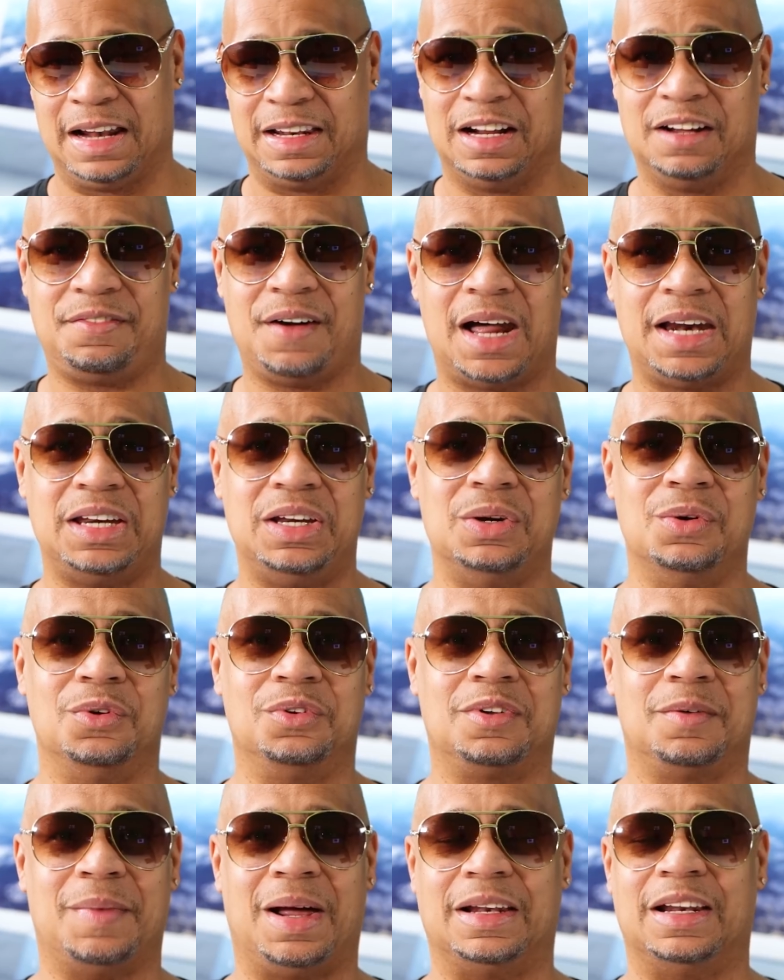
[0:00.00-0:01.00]
I love how to
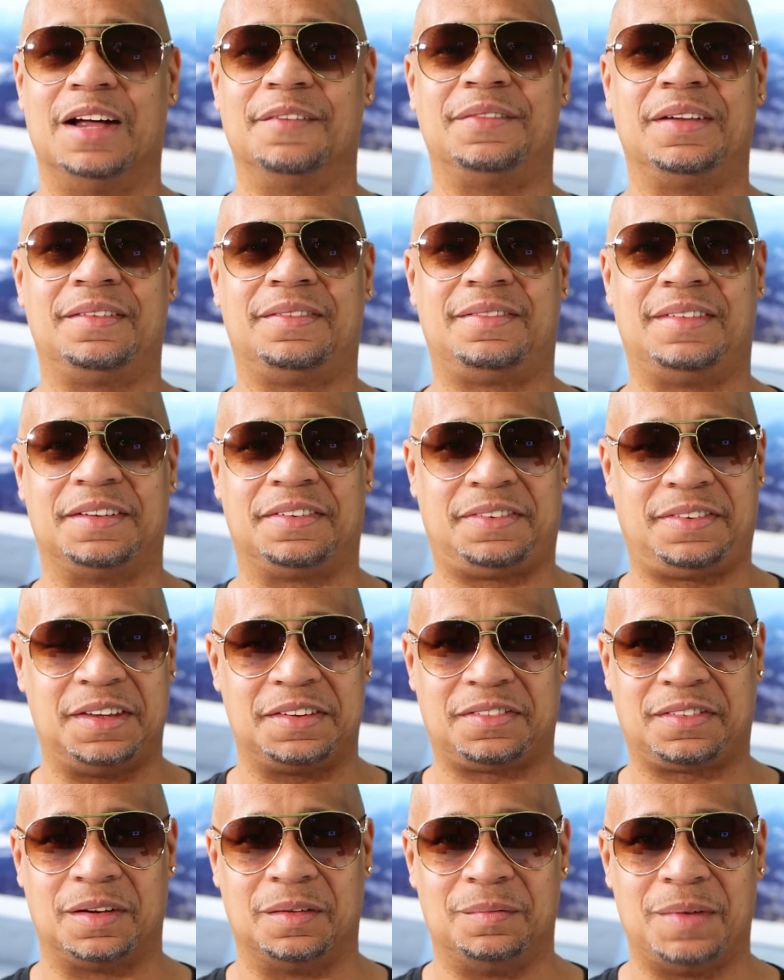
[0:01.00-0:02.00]
use them. I love the, the
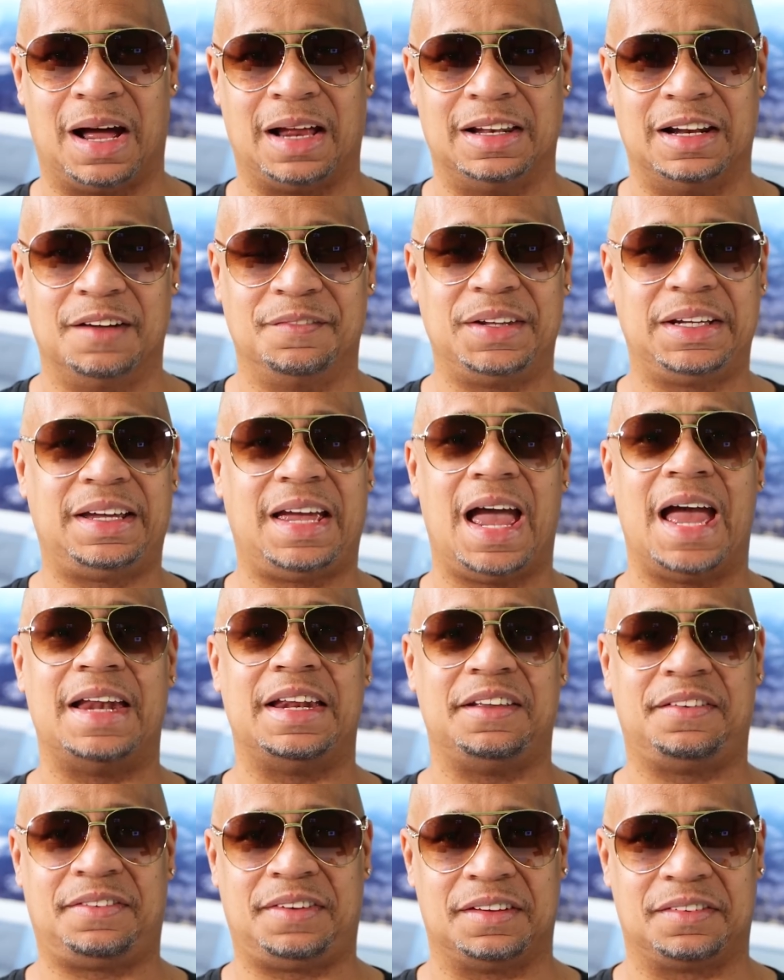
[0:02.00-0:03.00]
system. I love the
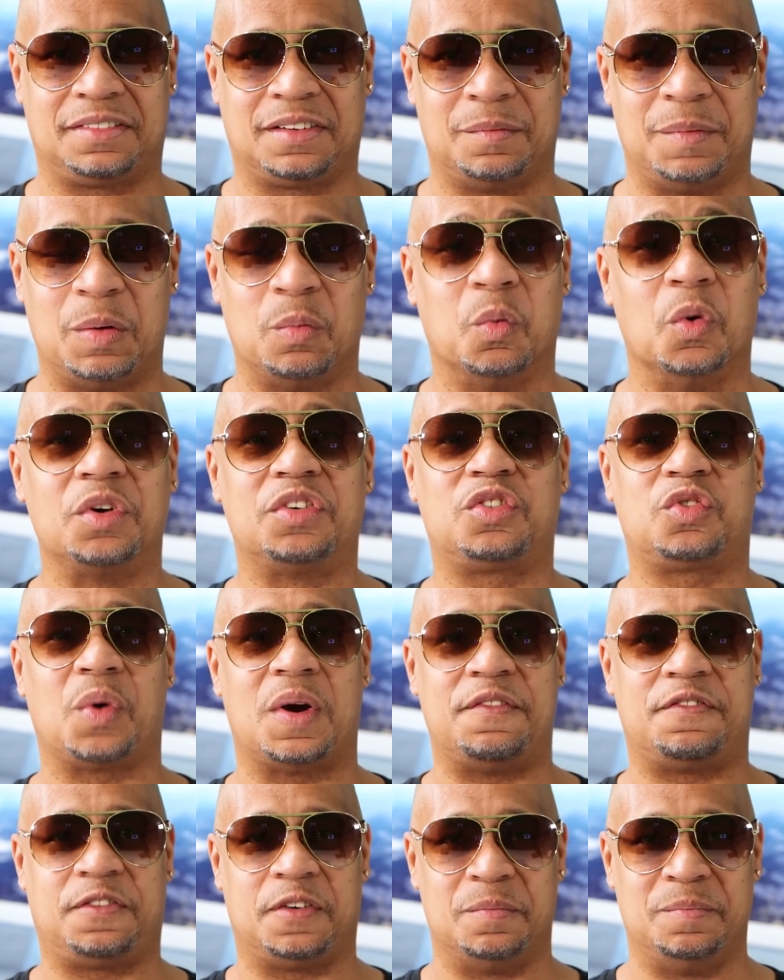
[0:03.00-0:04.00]
Canon system. It works
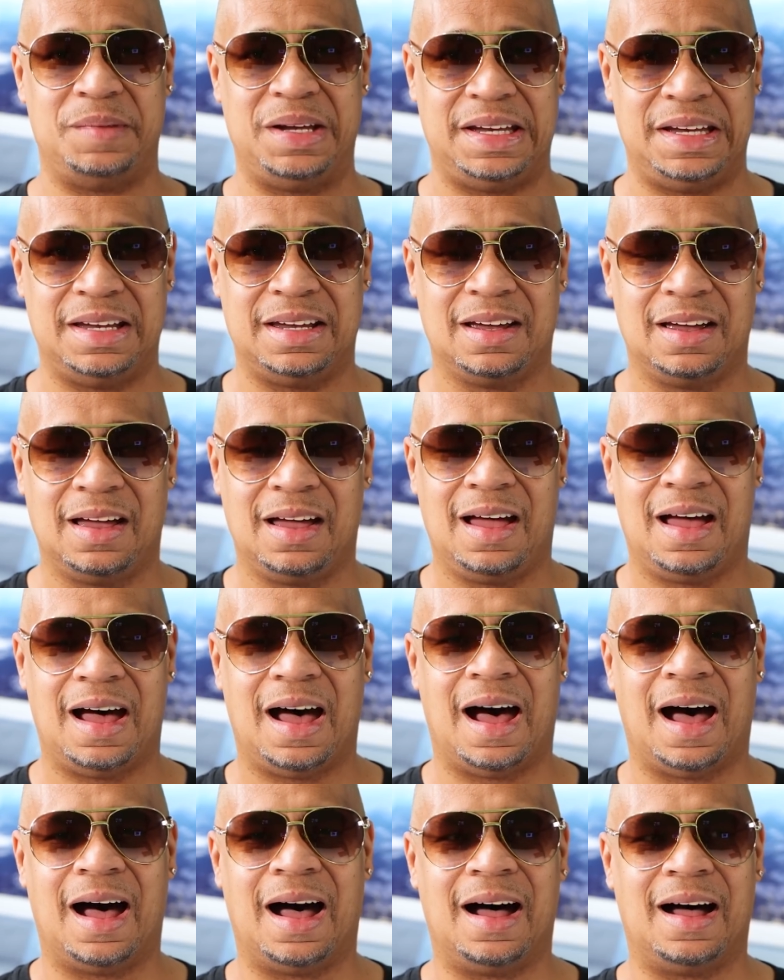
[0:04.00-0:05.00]
great for me.
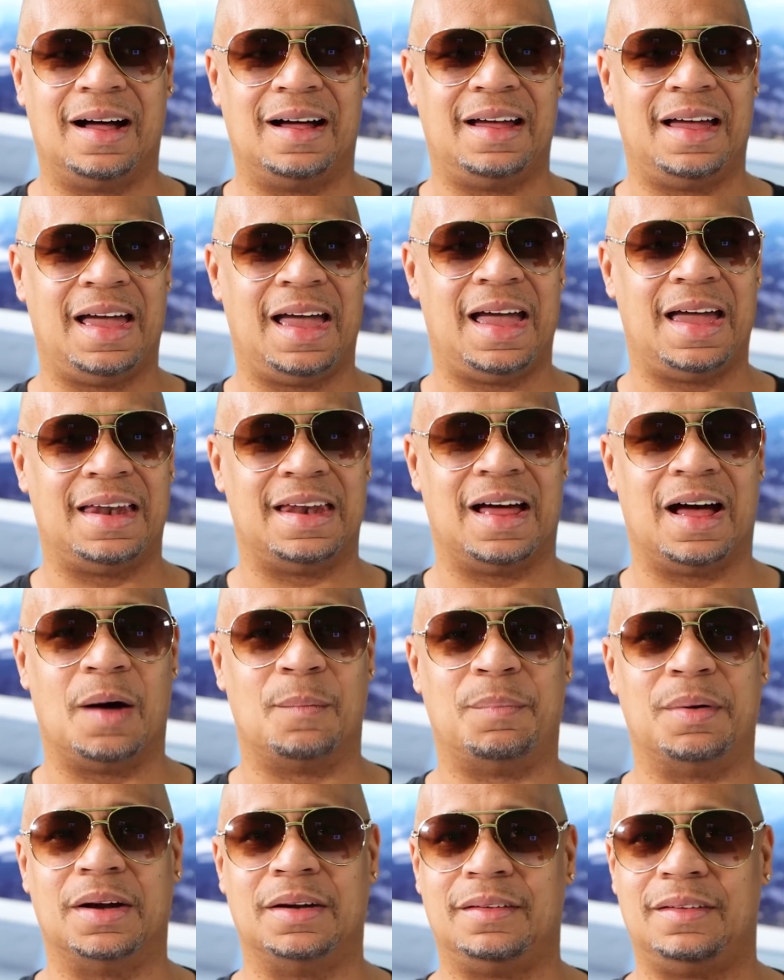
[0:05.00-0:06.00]
Uh, and
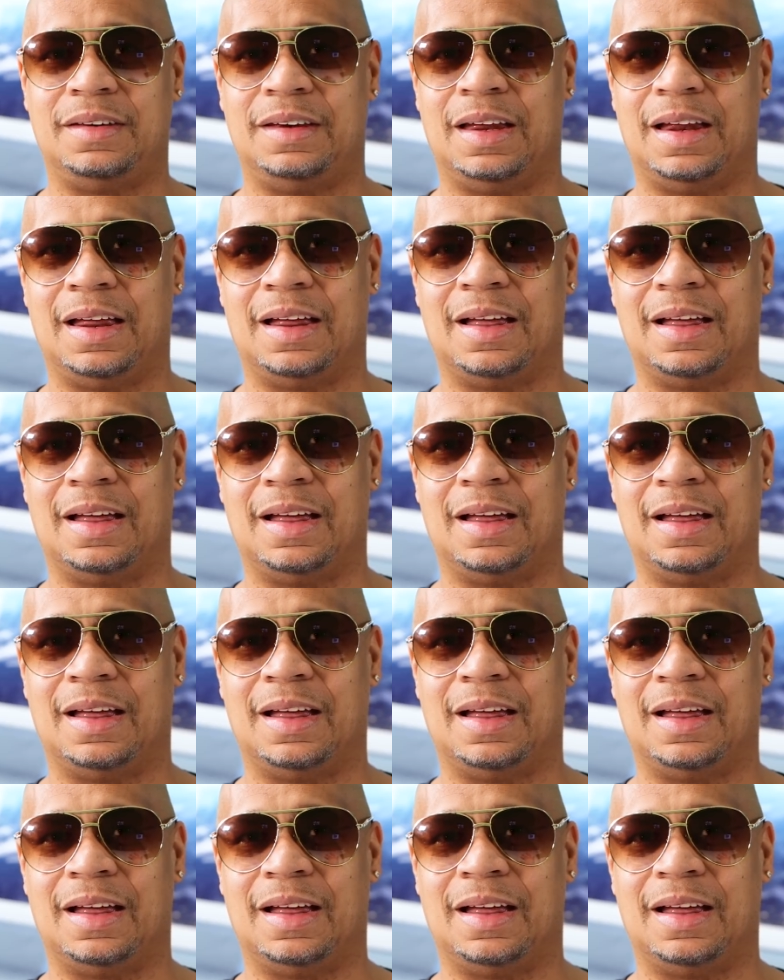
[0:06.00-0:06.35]
uh, but